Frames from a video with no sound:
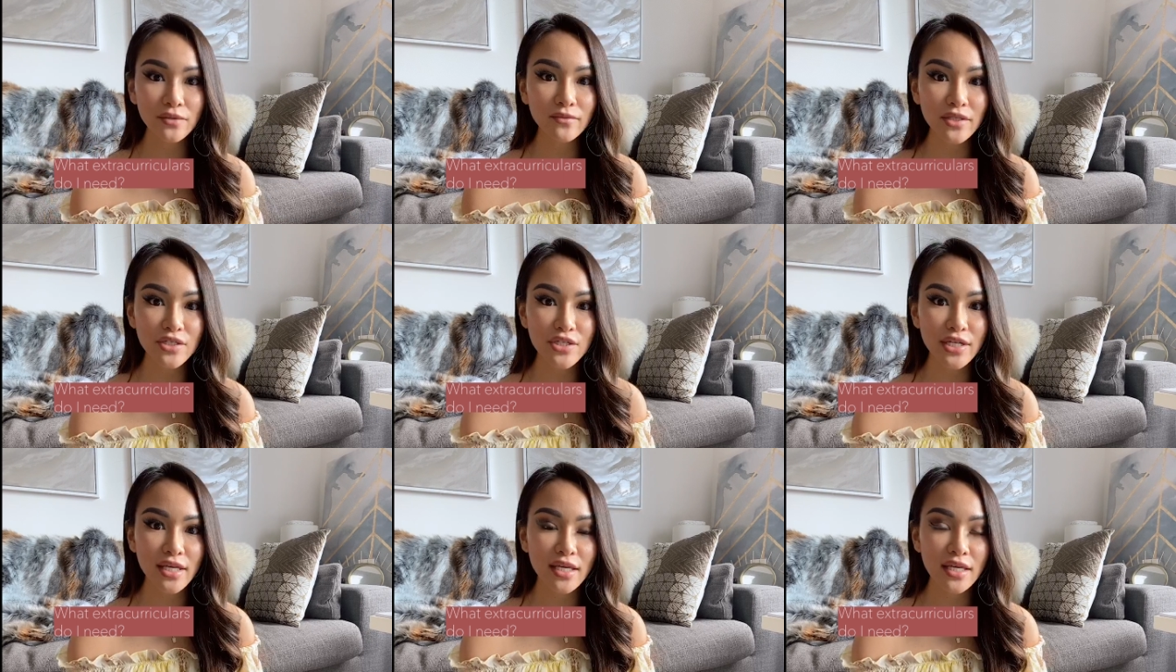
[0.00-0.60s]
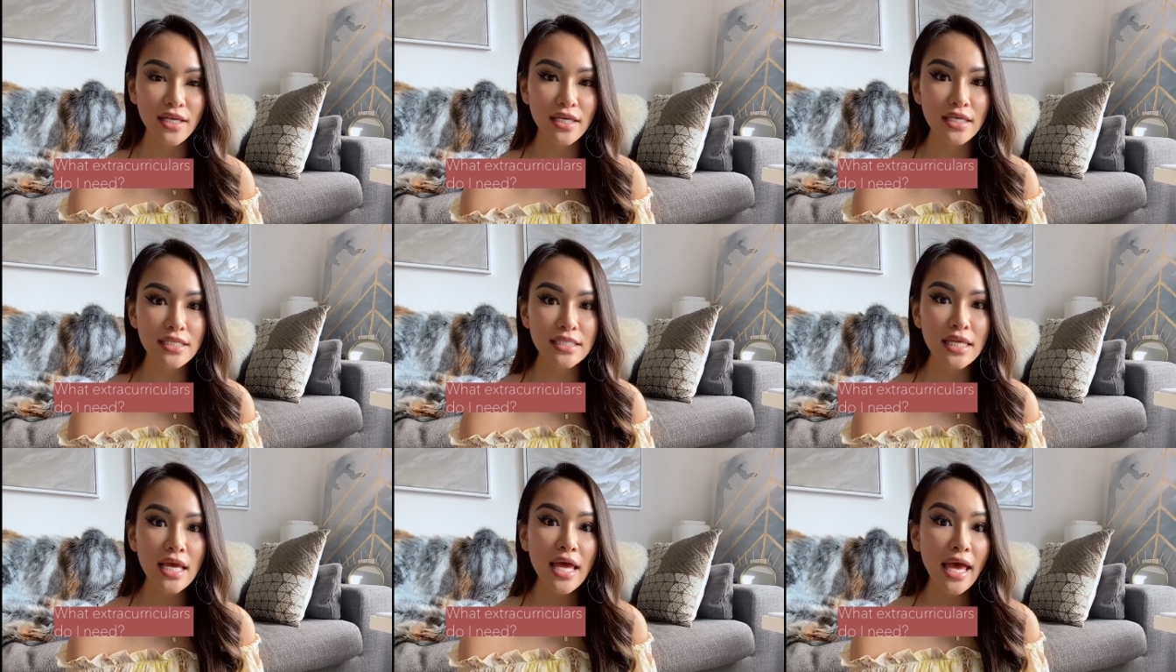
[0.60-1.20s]
which is
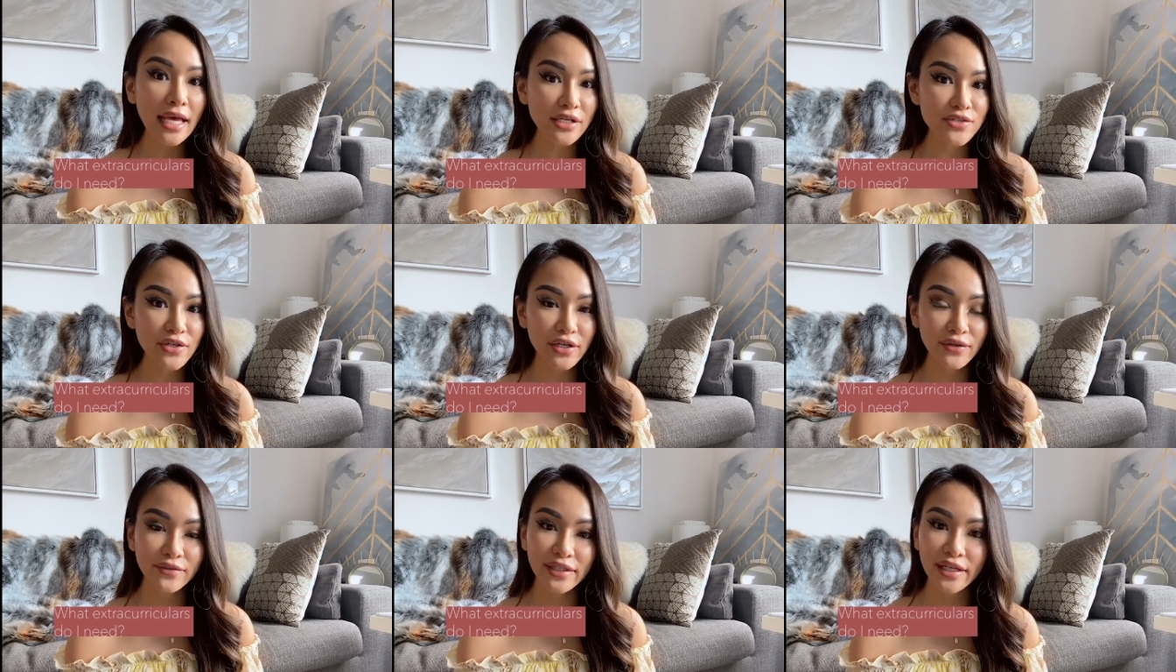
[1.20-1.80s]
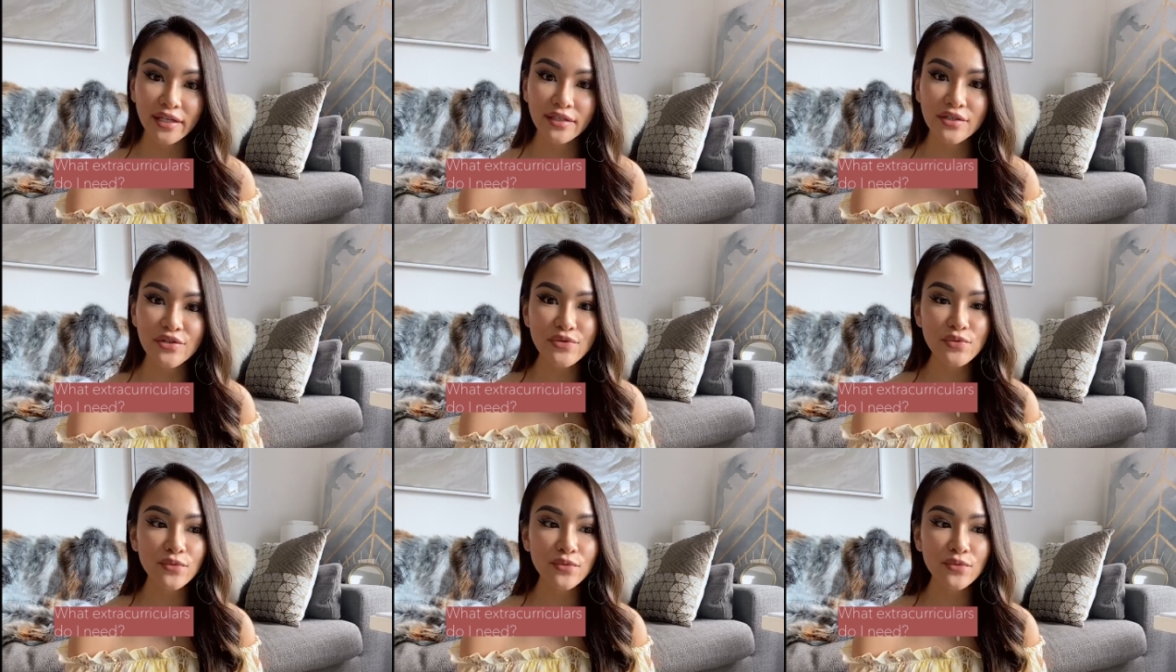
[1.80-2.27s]
extracurriculars.